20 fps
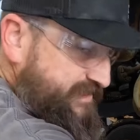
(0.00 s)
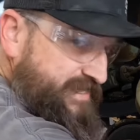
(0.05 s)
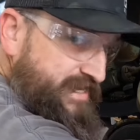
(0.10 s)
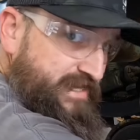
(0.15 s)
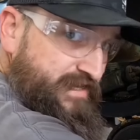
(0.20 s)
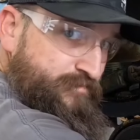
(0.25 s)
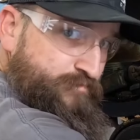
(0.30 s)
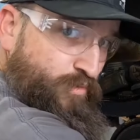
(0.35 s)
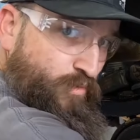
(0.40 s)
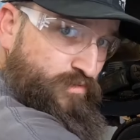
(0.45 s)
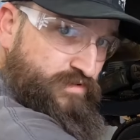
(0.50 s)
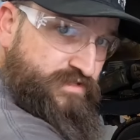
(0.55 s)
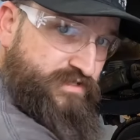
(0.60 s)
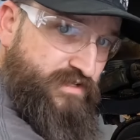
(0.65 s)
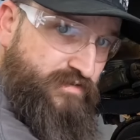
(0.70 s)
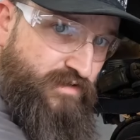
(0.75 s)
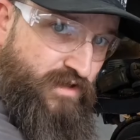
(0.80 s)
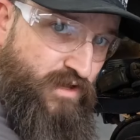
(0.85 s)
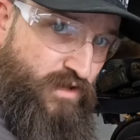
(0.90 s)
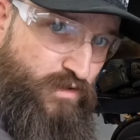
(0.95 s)
head portion
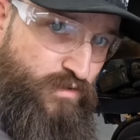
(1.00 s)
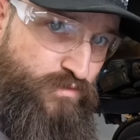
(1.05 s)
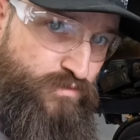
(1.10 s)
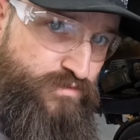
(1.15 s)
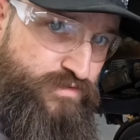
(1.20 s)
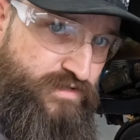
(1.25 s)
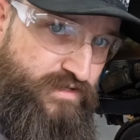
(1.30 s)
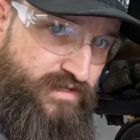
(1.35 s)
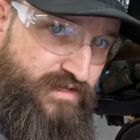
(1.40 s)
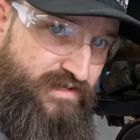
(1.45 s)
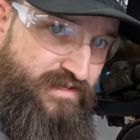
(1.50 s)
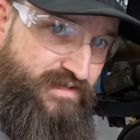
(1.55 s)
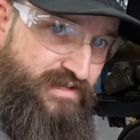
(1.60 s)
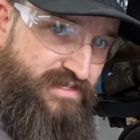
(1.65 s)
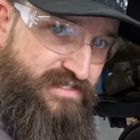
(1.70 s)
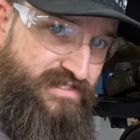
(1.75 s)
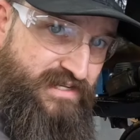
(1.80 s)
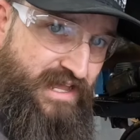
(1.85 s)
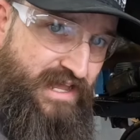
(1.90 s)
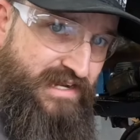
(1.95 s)
of the hose is
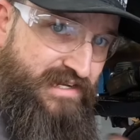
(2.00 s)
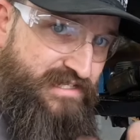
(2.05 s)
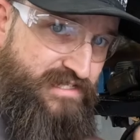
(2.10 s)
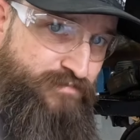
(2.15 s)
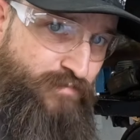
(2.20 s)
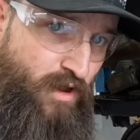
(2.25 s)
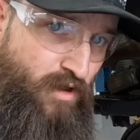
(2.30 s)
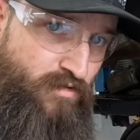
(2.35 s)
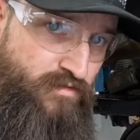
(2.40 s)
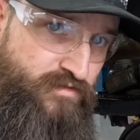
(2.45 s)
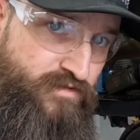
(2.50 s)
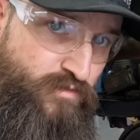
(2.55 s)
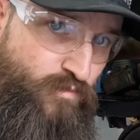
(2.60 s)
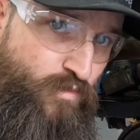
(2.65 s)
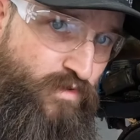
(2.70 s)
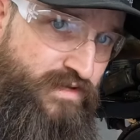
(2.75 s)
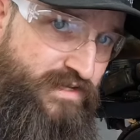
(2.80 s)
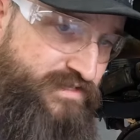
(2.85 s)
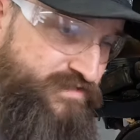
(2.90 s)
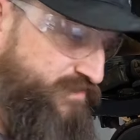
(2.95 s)
slightly smaller than the
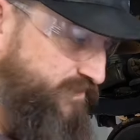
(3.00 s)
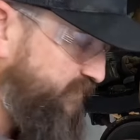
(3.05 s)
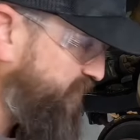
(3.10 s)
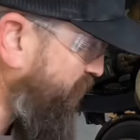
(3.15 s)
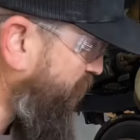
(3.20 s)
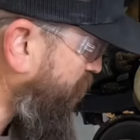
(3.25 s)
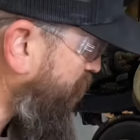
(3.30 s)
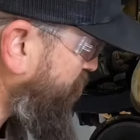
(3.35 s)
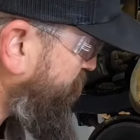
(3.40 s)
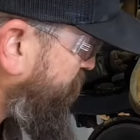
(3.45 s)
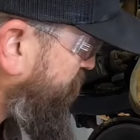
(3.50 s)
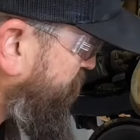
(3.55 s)
one I took off,